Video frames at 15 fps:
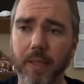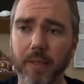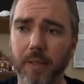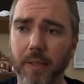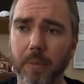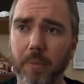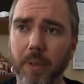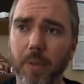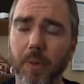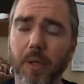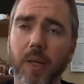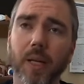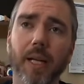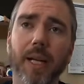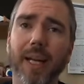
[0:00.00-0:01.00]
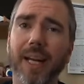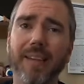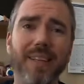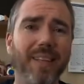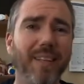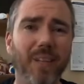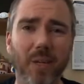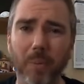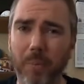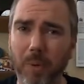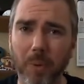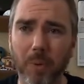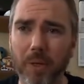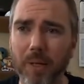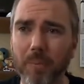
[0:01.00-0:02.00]
into the computer. And then there are
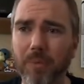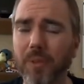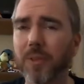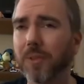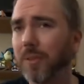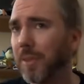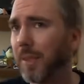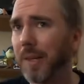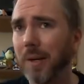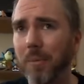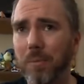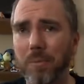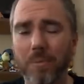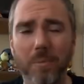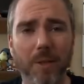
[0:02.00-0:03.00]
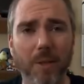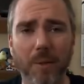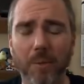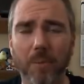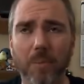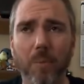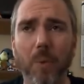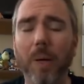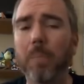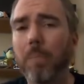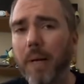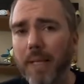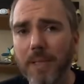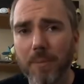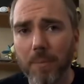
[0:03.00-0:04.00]
programs, there's,
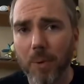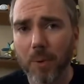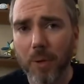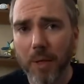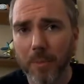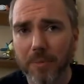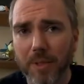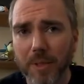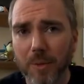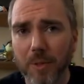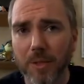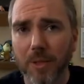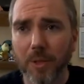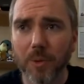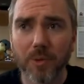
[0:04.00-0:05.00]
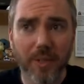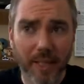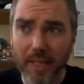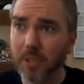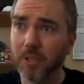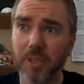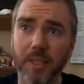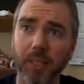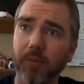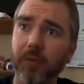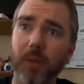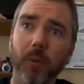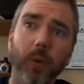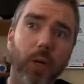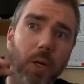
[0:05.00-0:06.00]
web-based programs that you can use that actually give
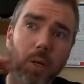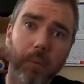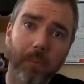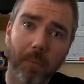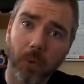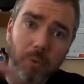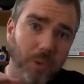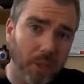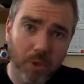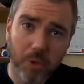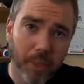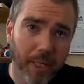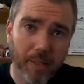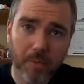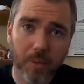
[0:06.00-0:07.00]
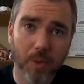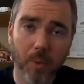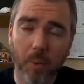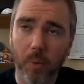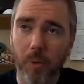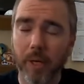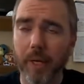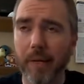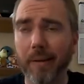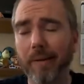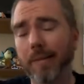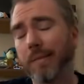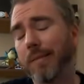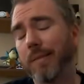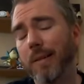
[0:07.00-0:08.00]
you multi-track recording.
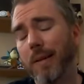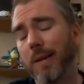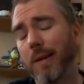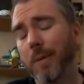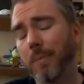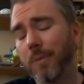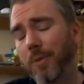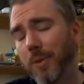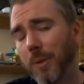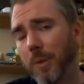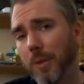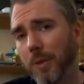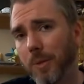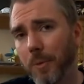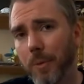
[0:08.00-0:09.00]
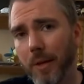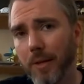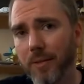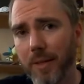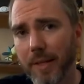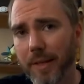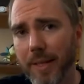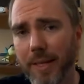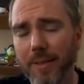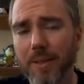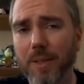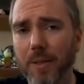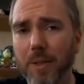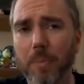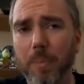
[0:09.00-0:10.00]
So you can do things like that.
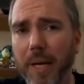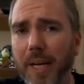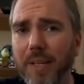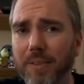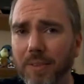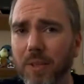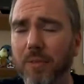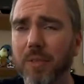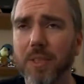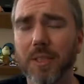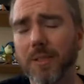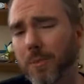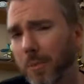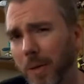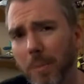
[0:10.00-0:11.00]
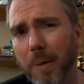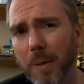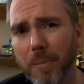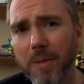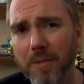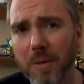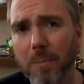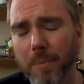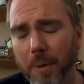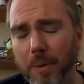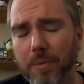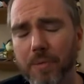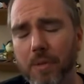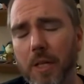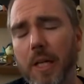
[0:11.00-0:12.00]
They're paid services. There may be some that are
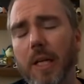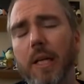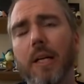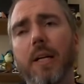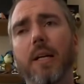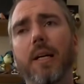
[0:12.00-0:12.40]
free.